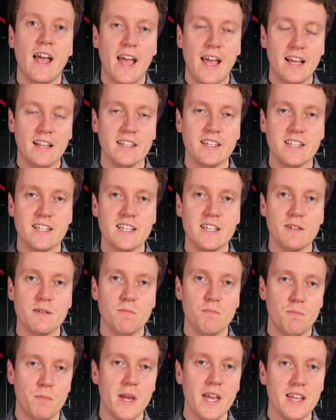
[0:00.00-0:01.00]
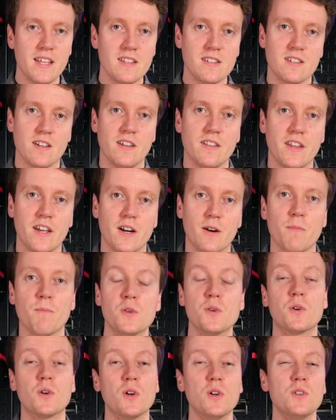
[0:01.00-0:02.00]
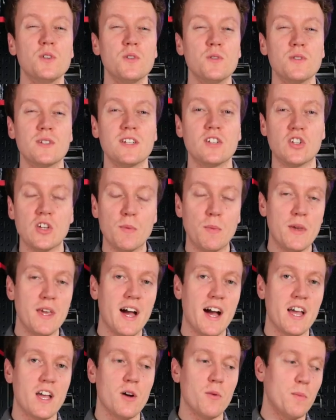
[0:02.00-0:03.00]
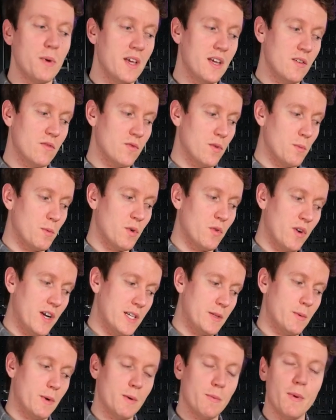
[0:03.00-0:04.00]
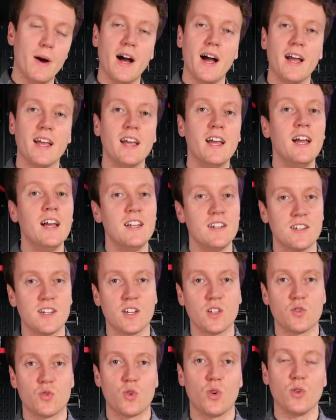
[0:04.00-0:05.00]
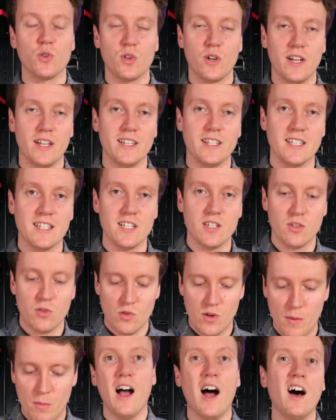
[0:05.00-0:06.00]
L E D pins on there, you could use a G P I O pin from your Raspberry Pi to control your L E D strip.